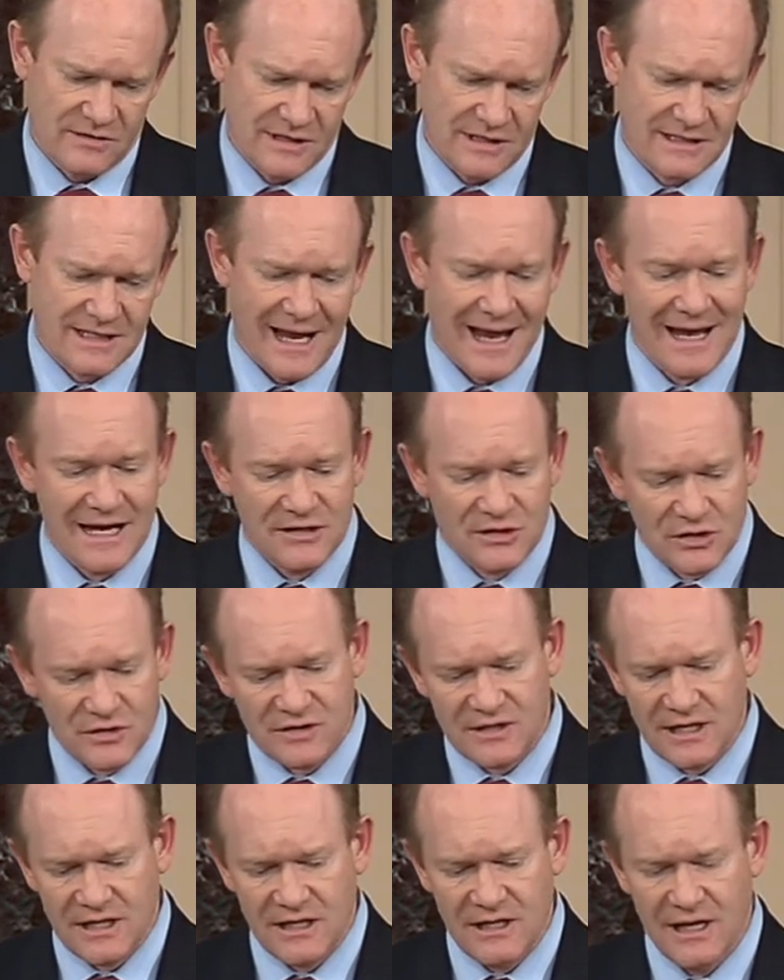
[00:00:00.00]
This
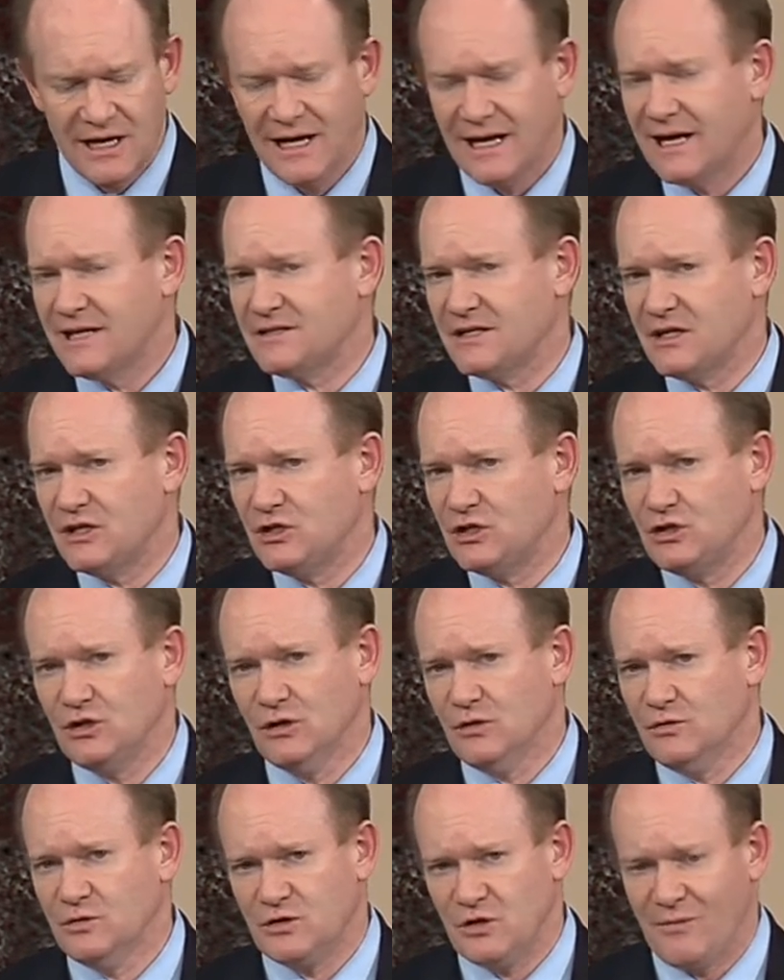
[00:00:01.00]
agency has a
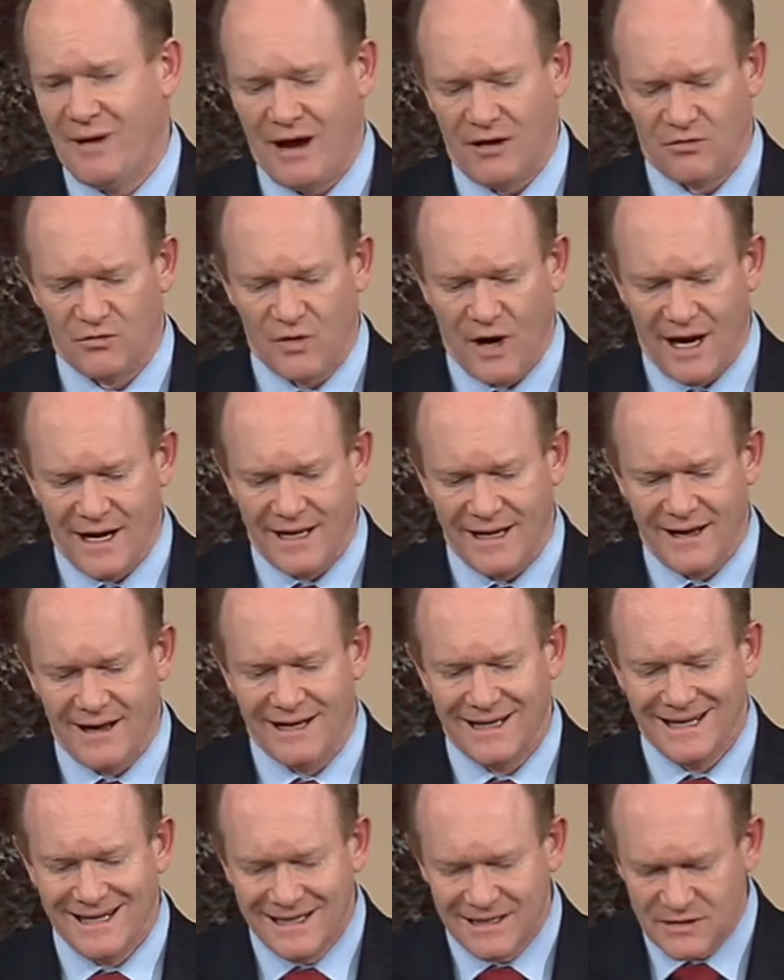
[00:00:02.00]
huge amount riding
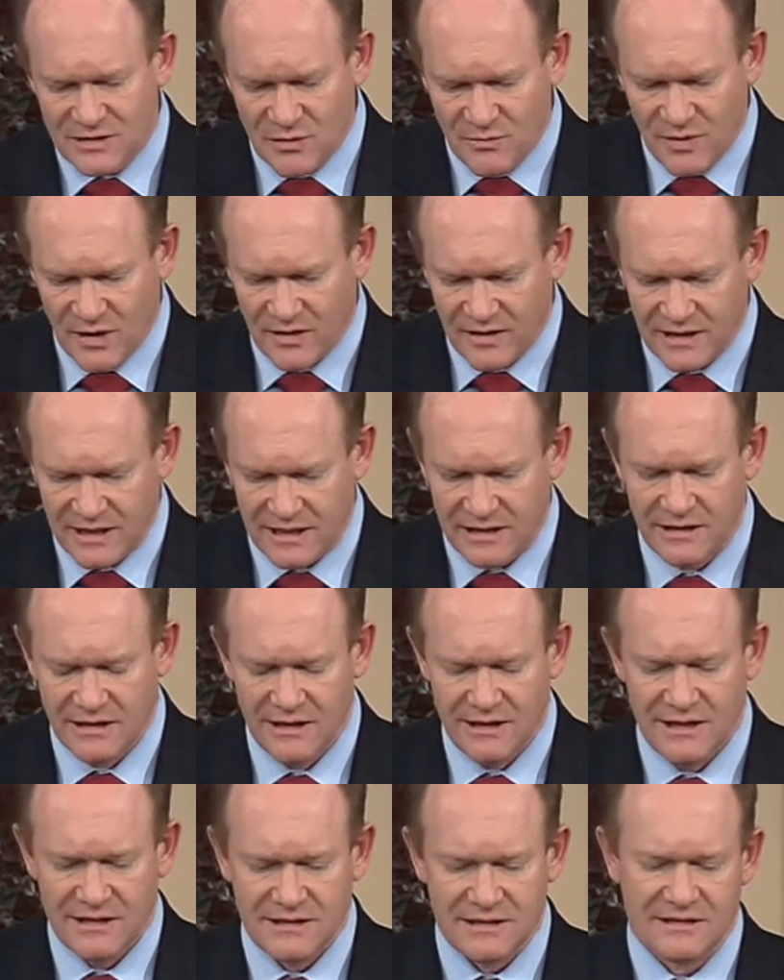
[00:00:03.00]
on its ability
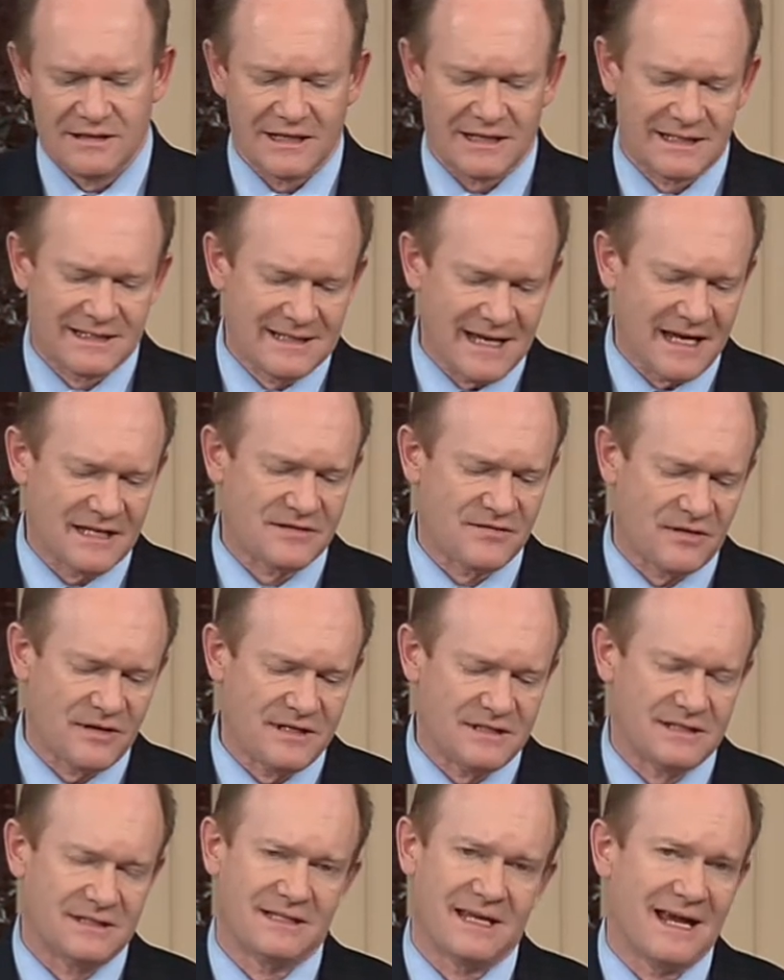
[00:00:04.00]
to successfully
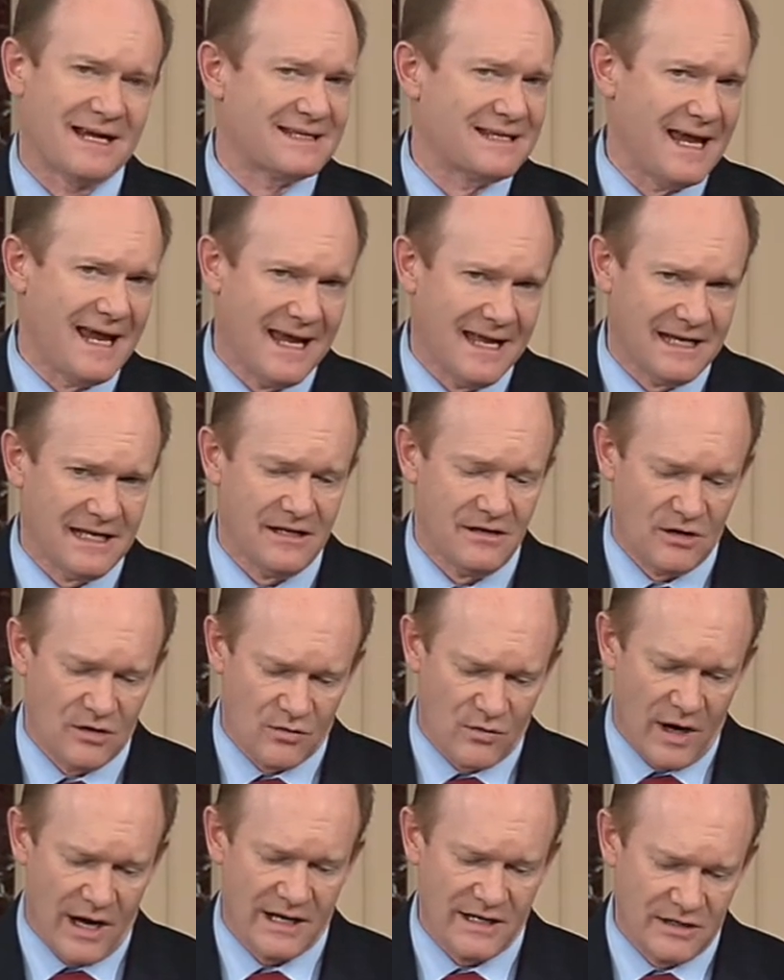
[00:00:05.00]
detect any
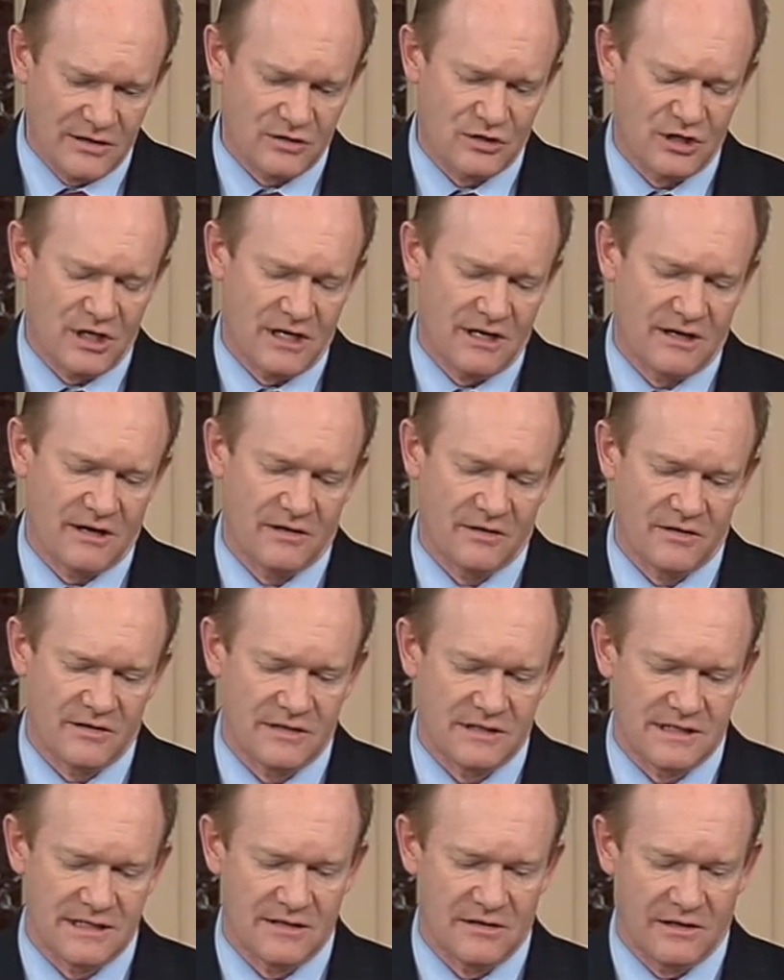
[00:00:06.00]
Iranian cheating under
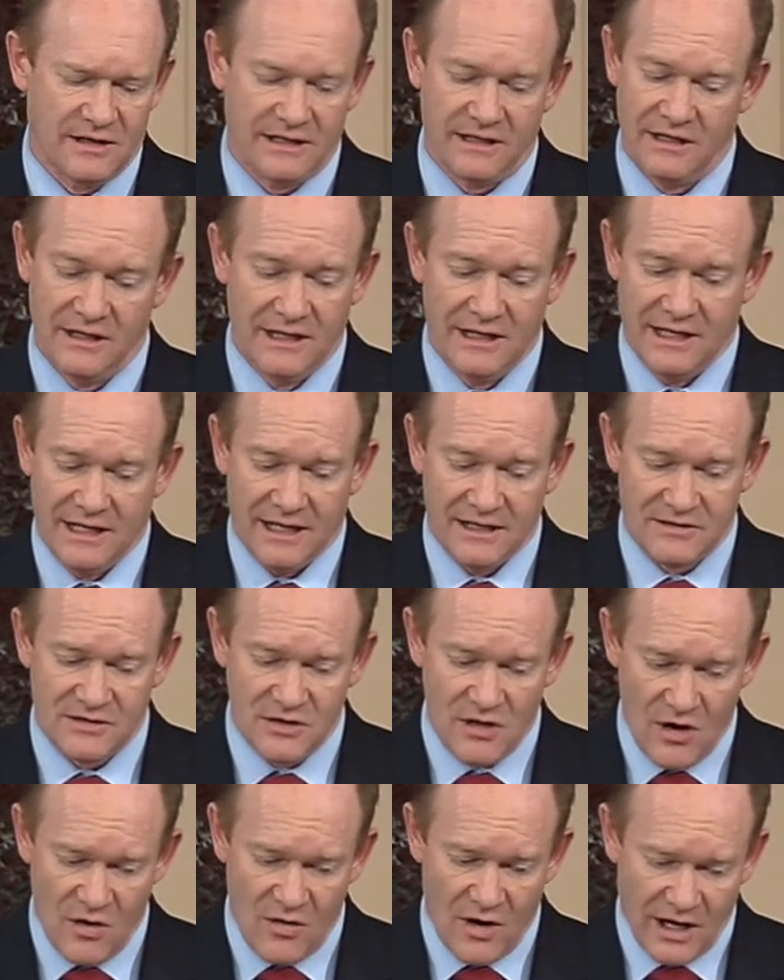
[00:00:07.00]
this deal, and it's
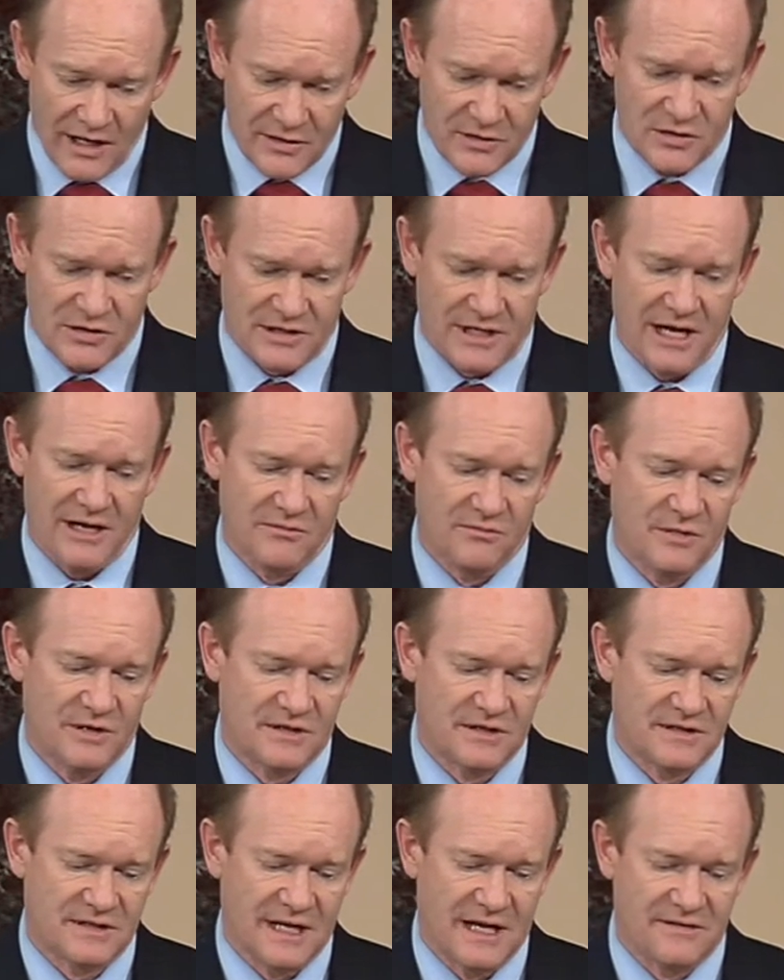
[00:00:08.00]
no understatement
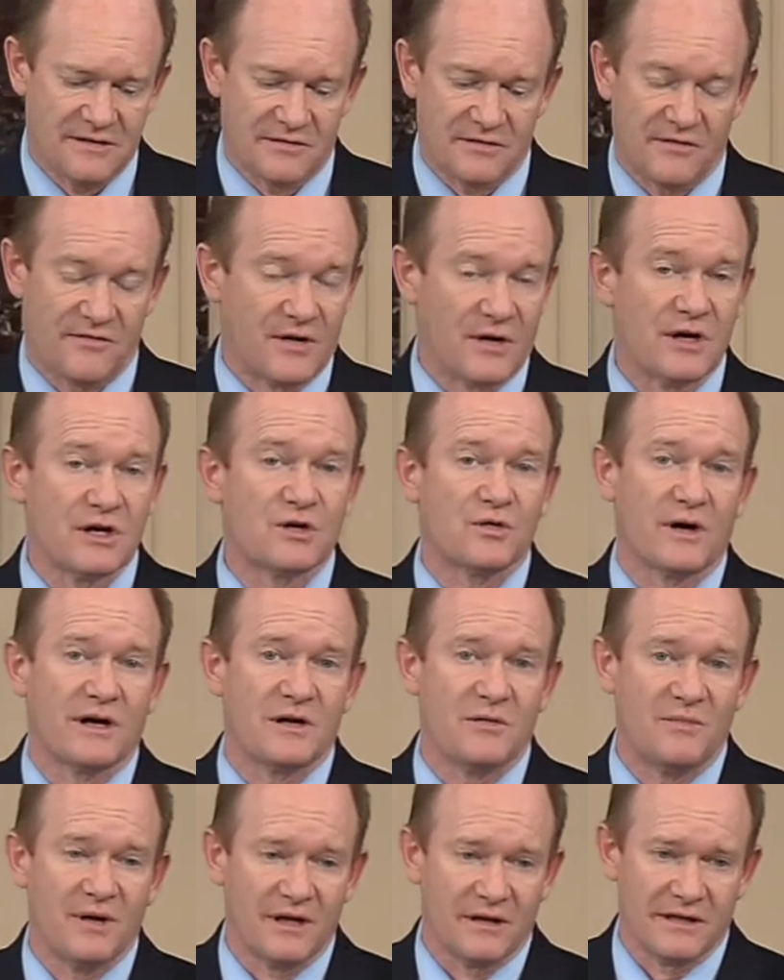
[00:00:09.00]
to say that the very
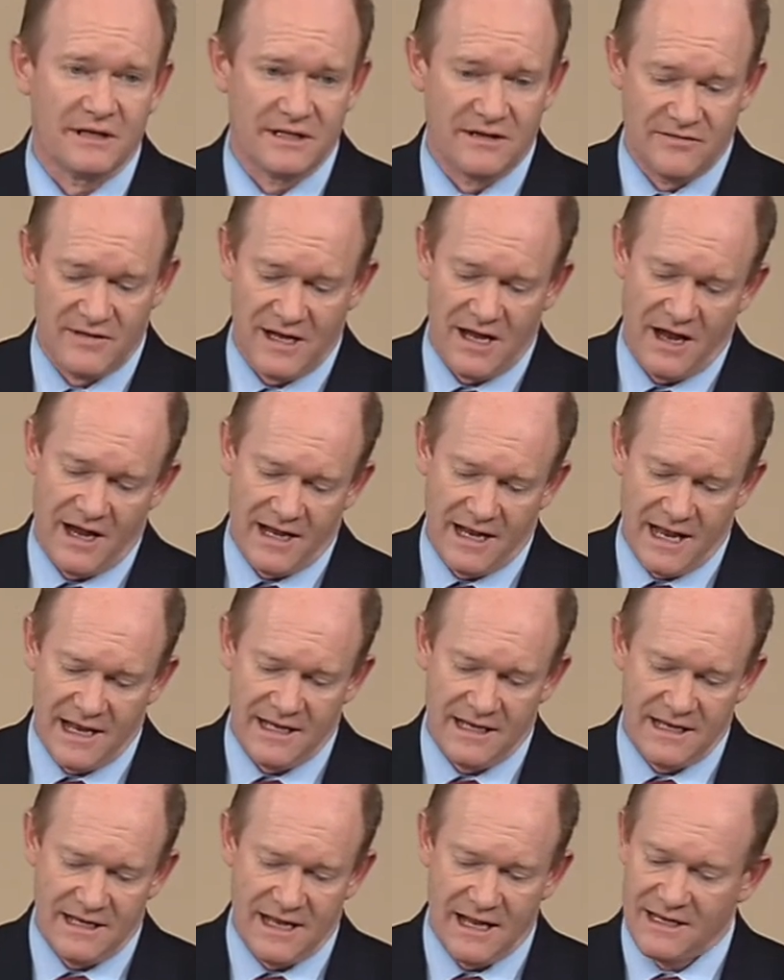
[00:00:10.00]
credibility of the
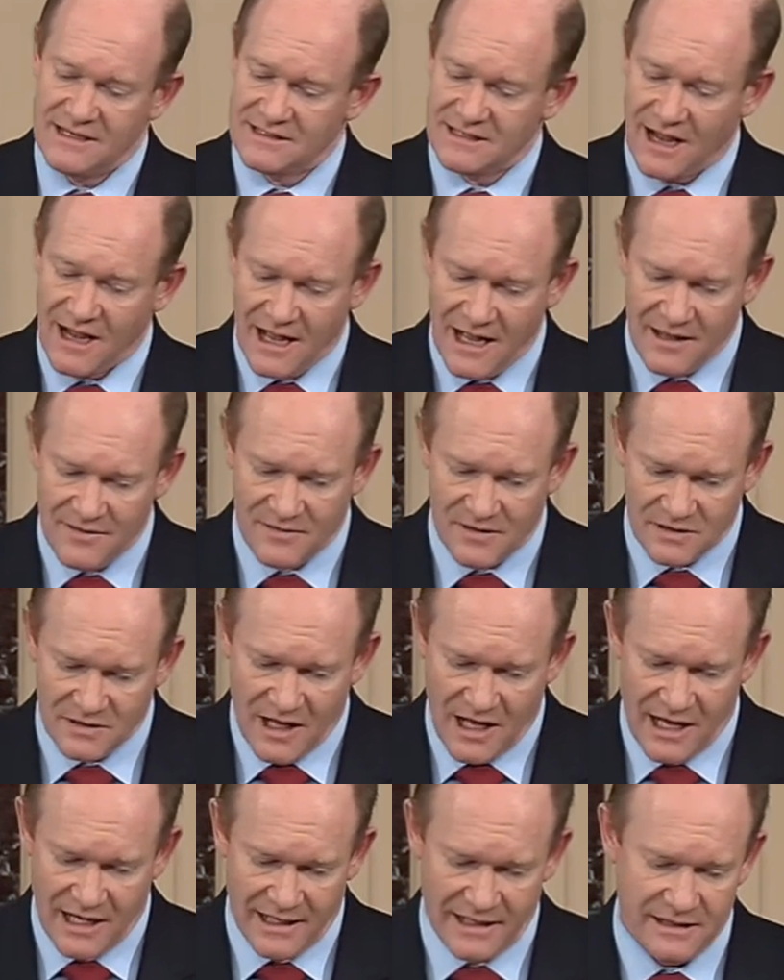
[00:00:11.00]
IAEA is on the
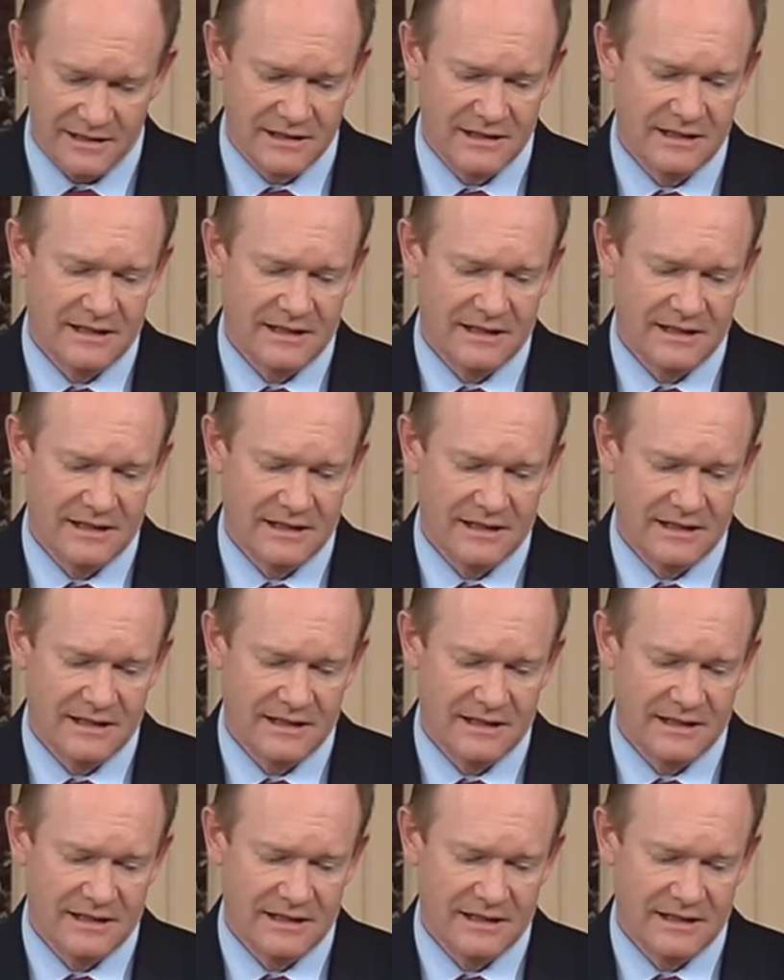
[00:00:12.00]
line